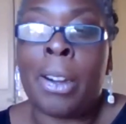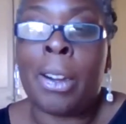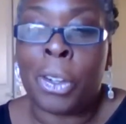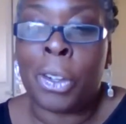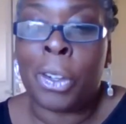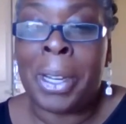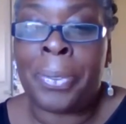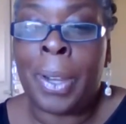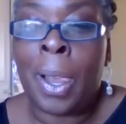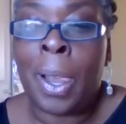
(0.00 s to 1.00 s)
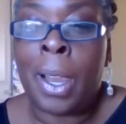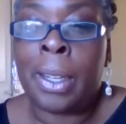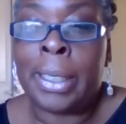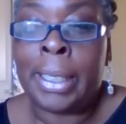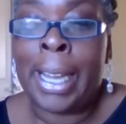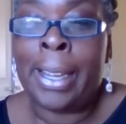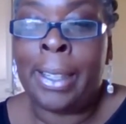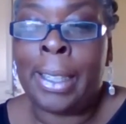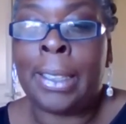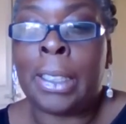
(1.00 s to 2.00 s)
our grief,
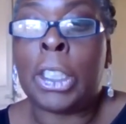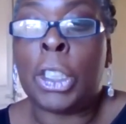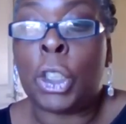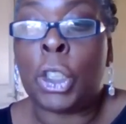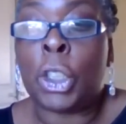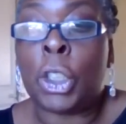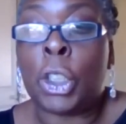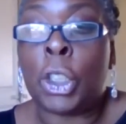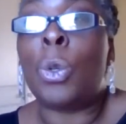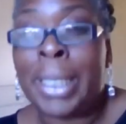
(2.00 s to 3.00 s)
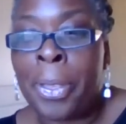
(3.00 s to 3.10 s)
yeah, and control